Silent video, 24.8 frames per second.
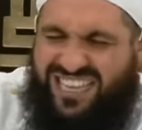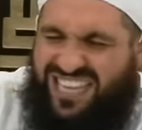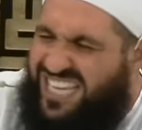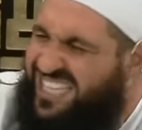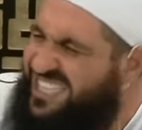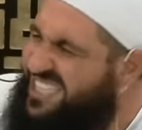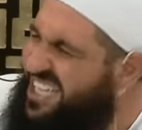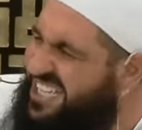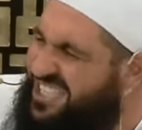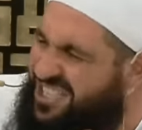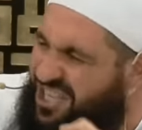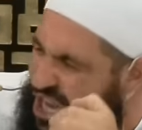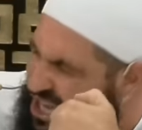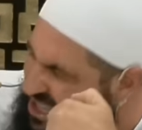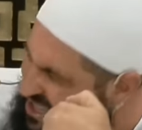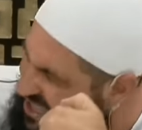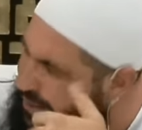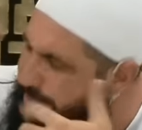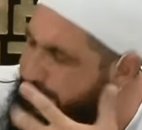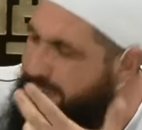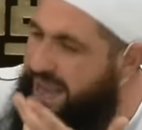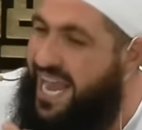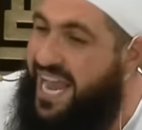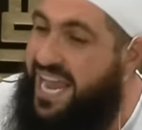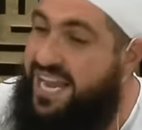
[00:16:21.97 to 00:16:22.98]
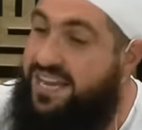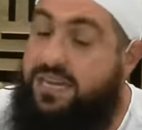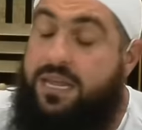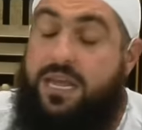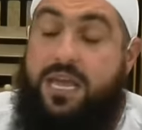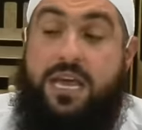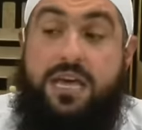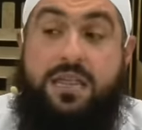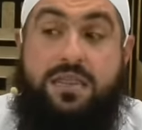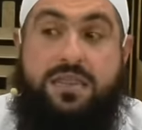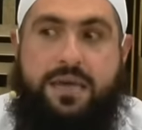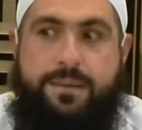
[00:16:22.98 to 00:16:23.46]
This is not the man.
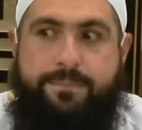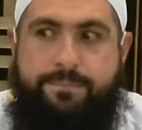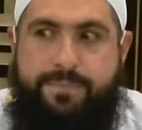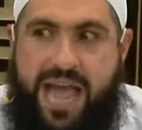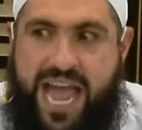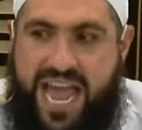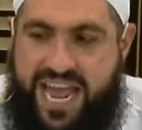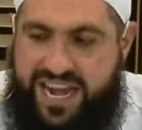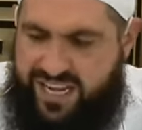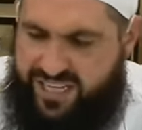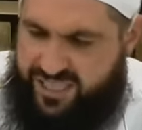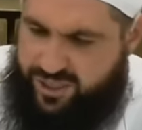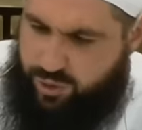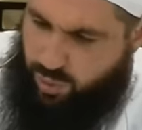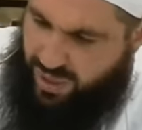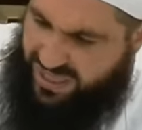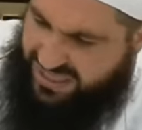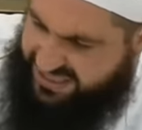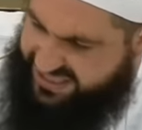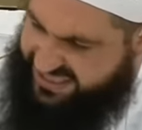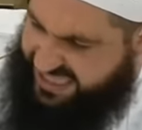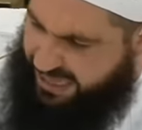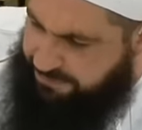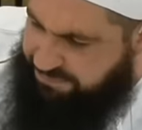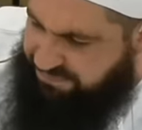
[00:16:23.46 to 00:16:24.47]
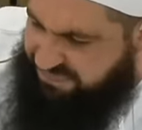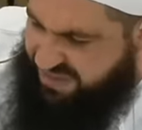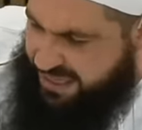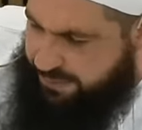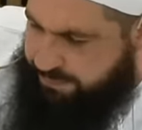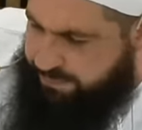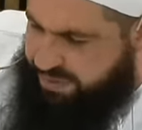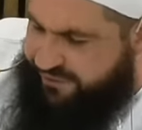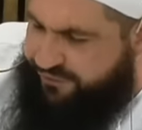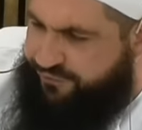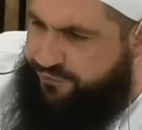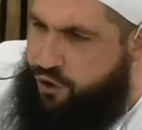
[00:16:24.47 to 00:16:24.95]
The man is when something
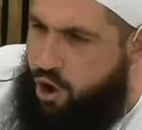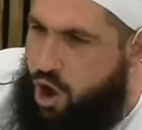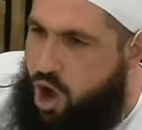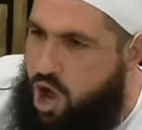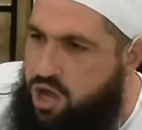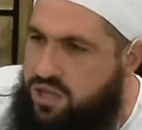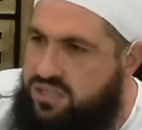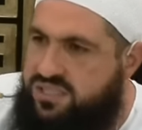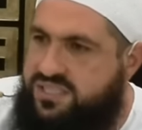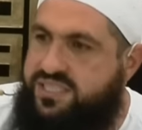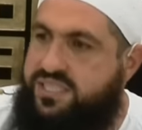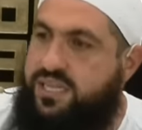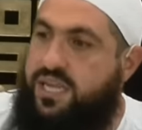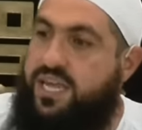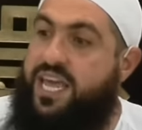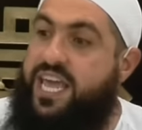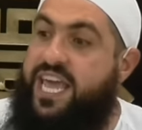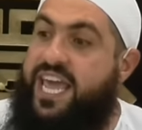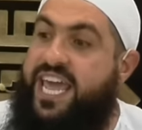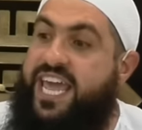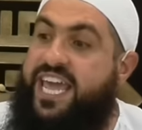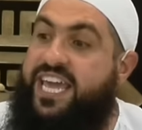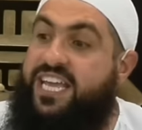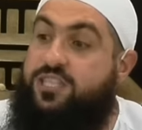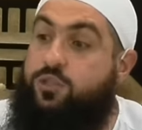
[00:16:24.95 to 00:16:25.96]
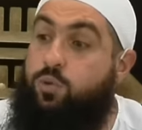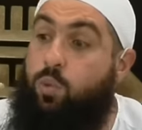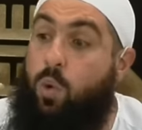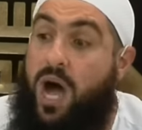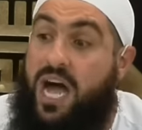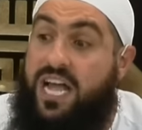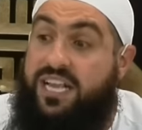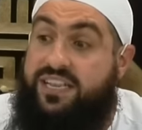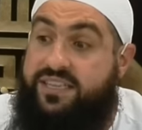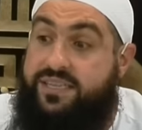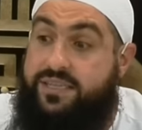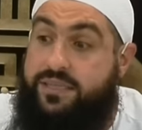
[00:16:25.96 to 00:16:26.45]
befalls, he's
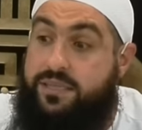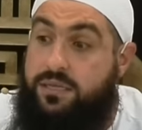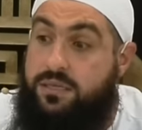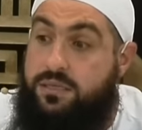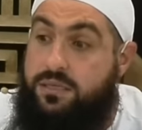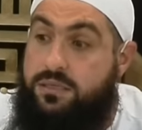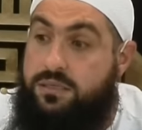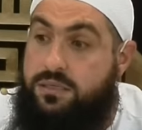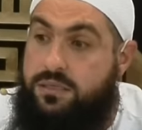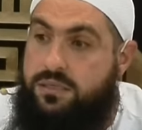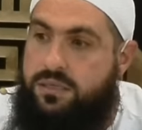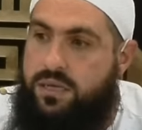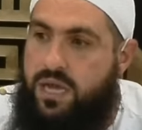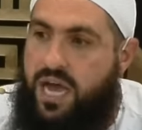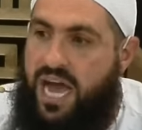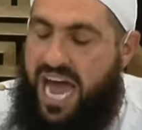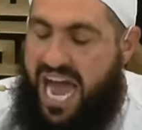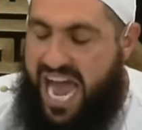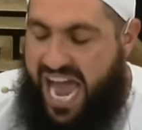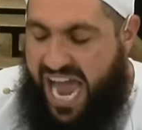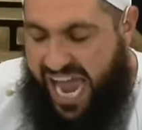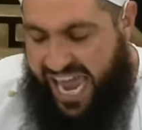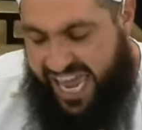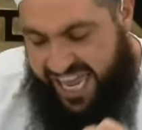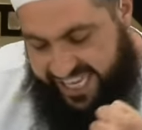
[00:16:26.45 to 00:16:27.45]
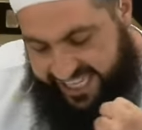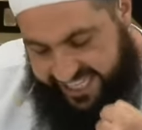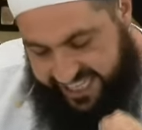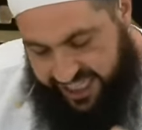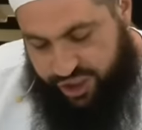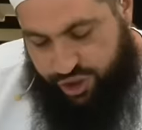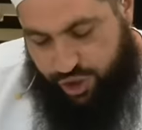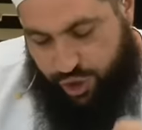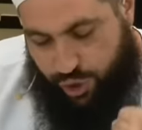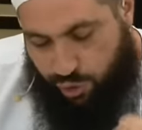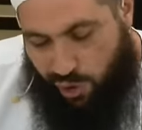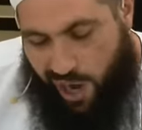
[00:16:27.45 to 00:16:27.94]
what? Ah, he
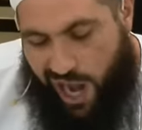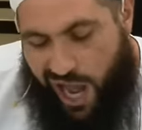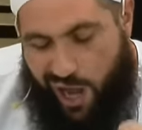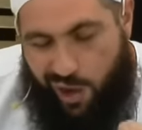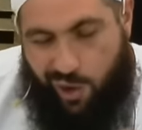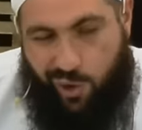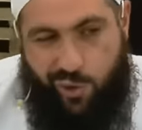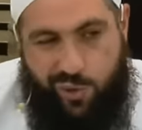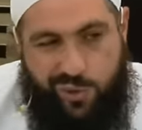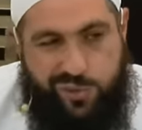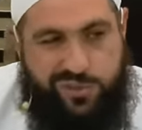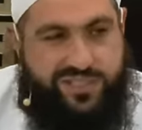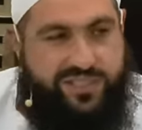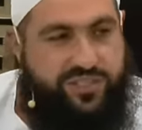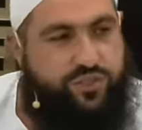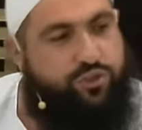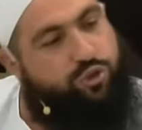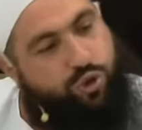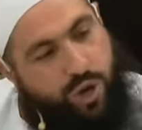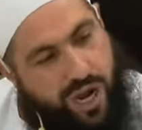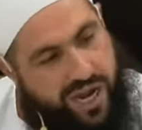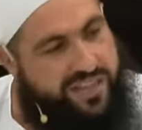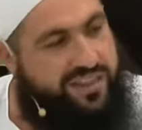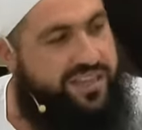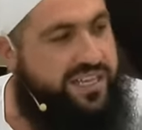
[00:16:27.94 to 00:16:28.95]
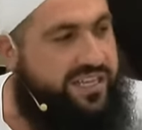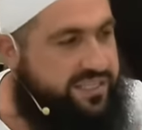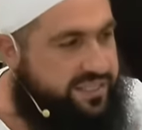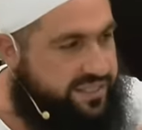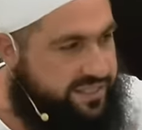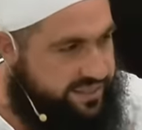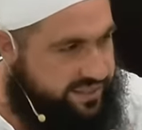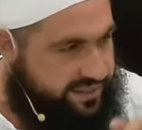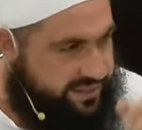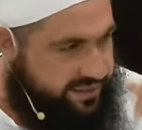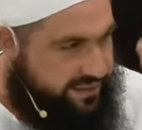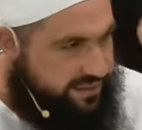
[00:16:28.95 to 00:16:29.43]
controls. Try
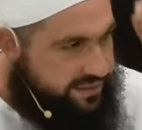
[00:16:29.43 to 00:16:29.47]
this.